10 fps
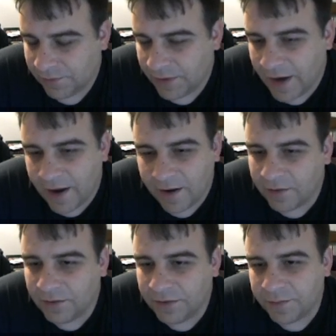Yeah,
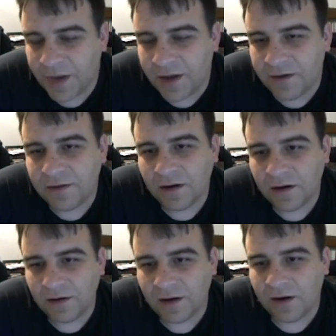it'll depend
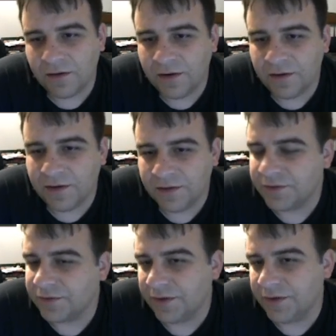on how good
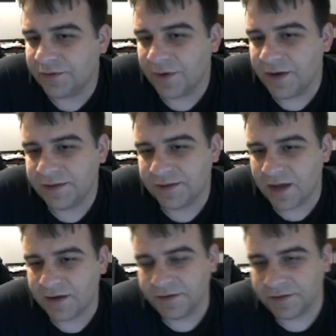his res
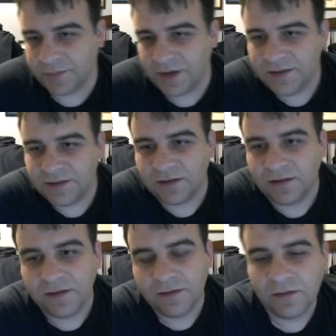stat is,
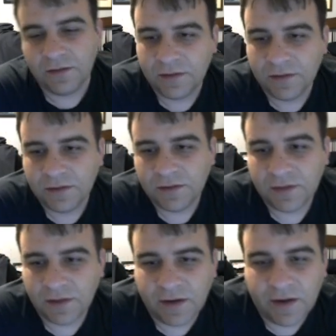basically.
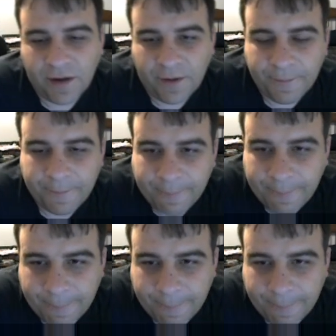Because